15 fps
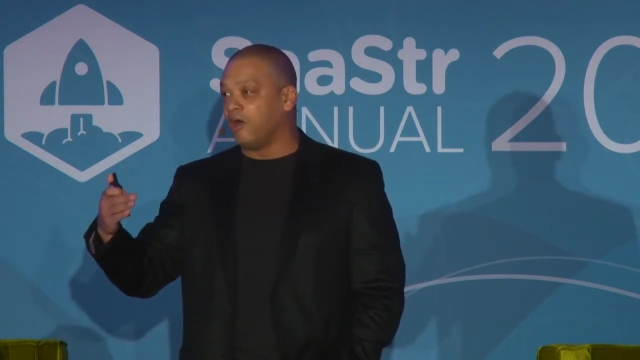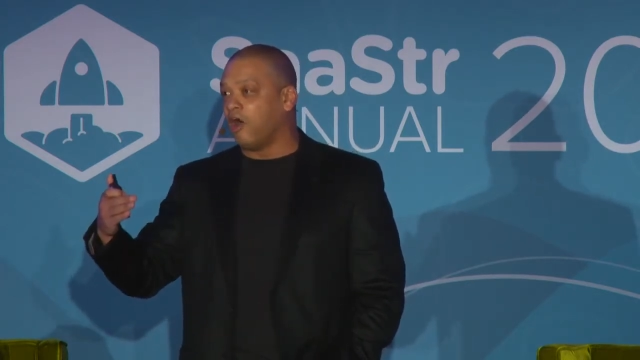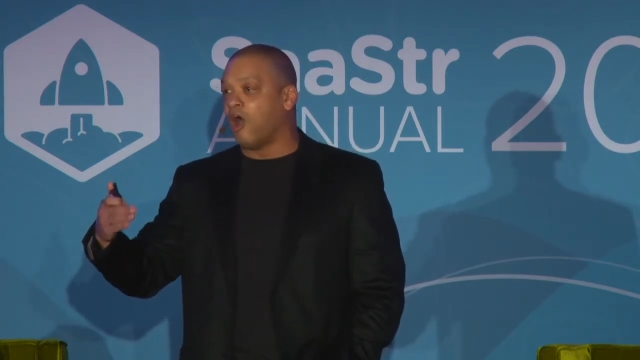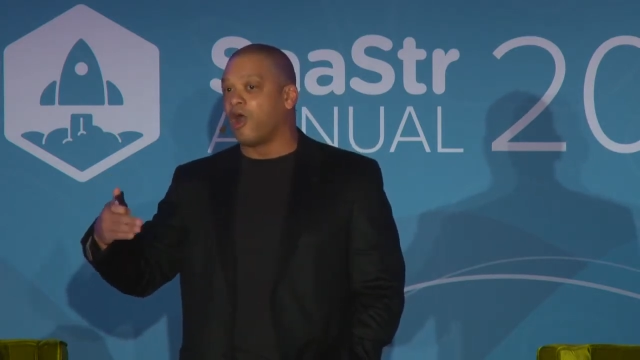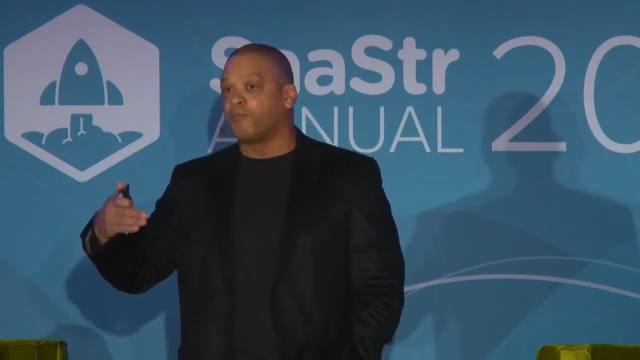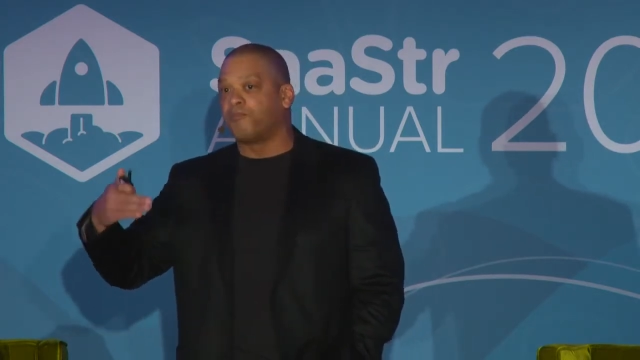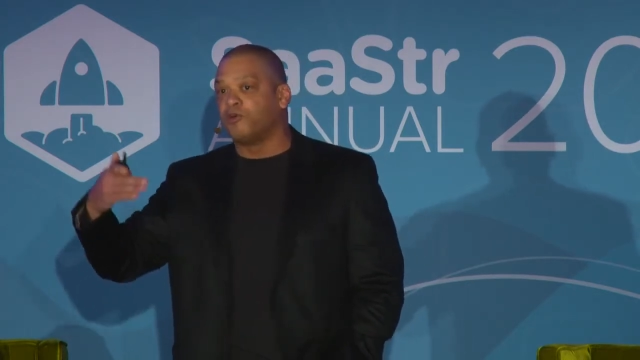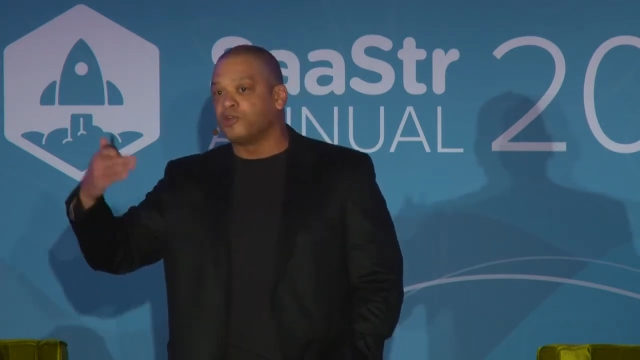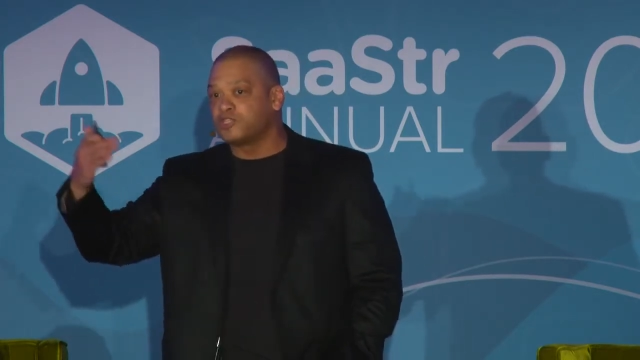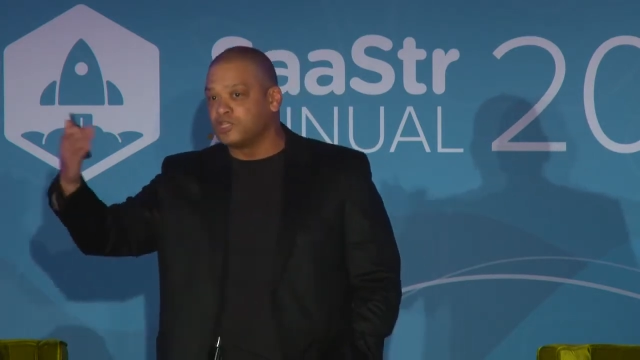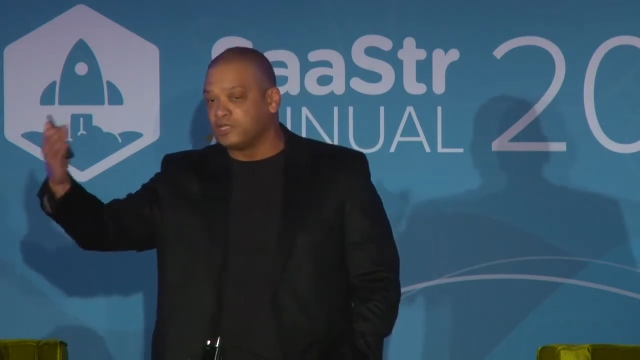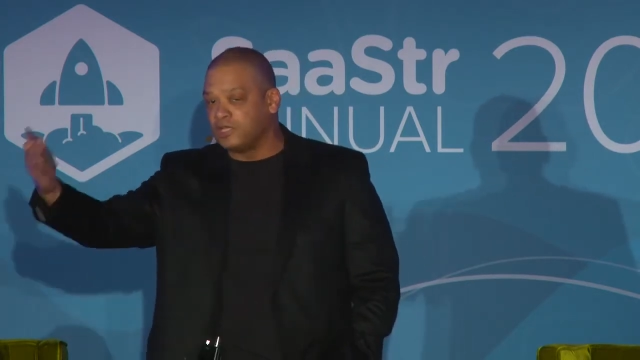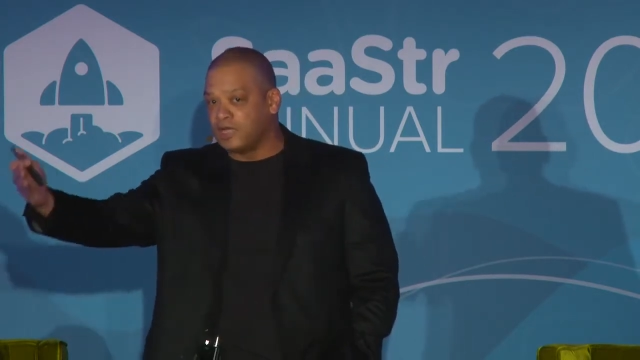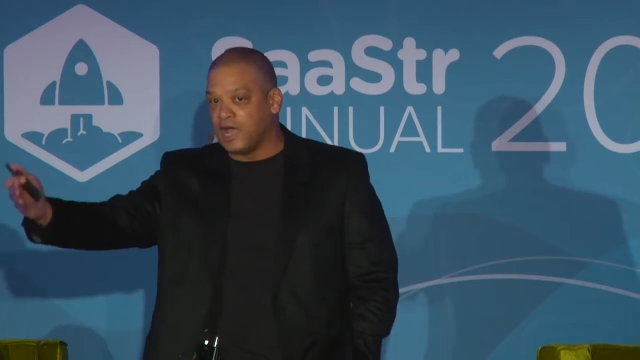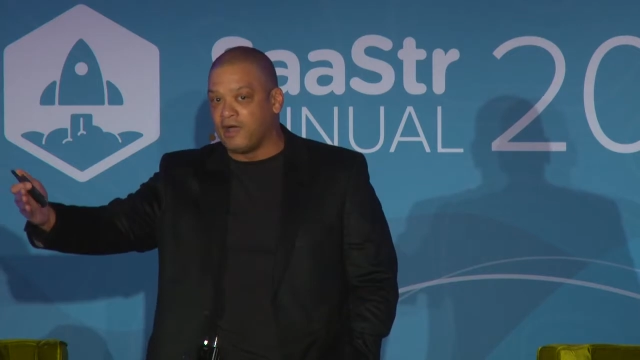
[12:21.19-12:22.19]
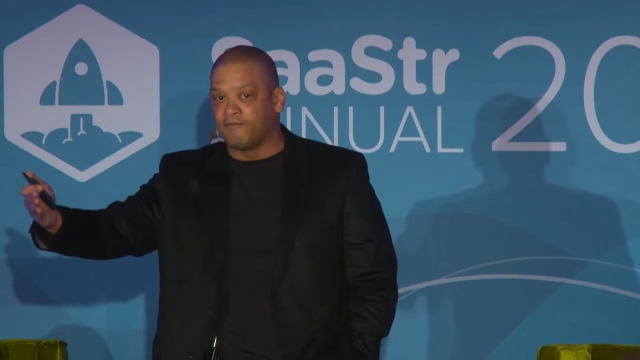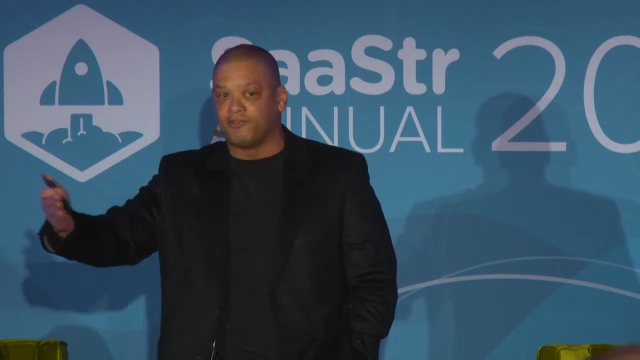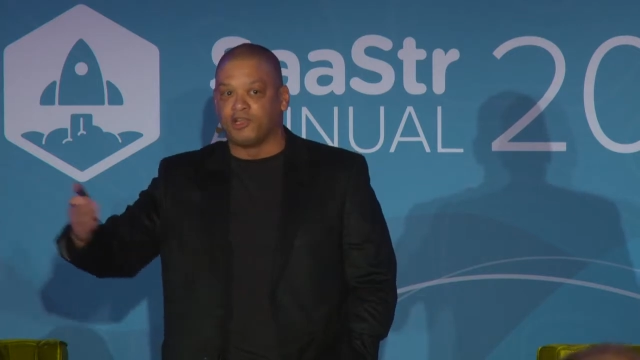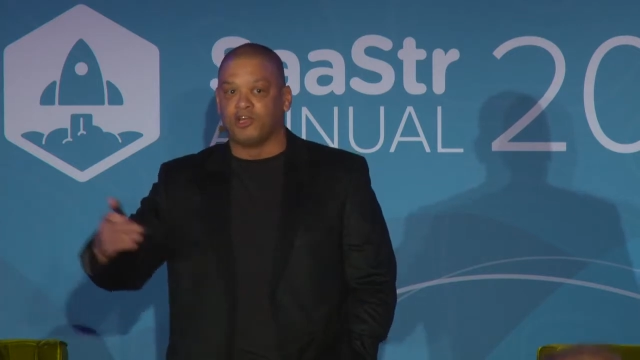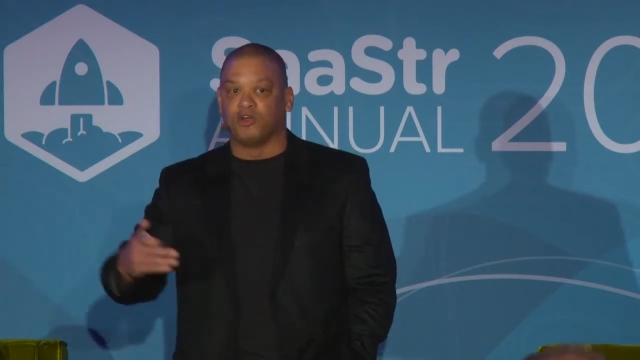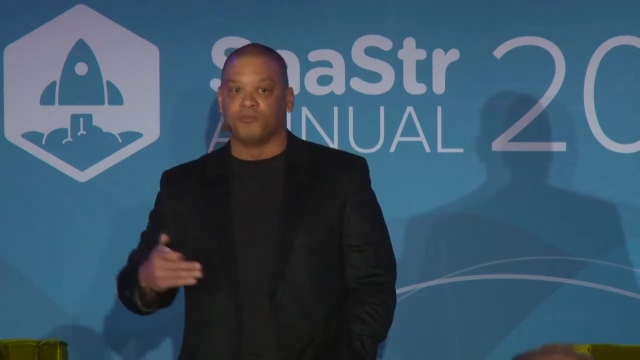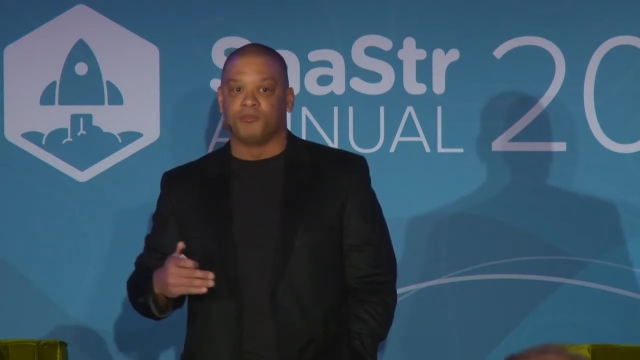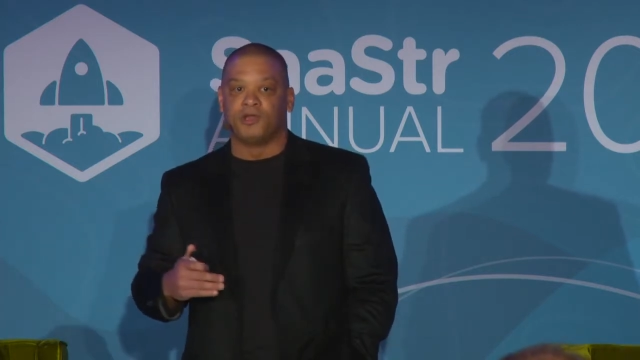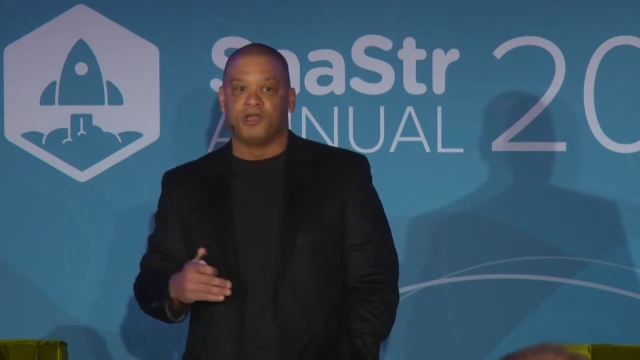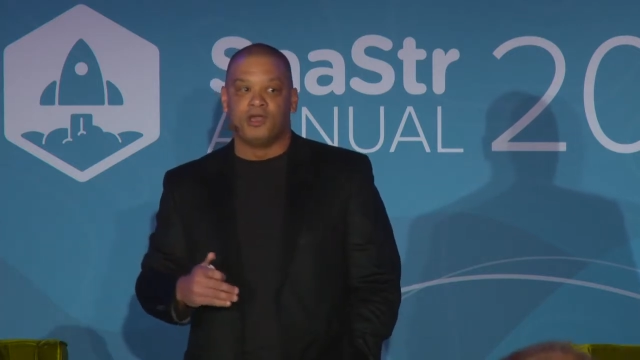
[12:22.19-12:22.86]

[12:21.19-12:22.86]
are pushing the envelope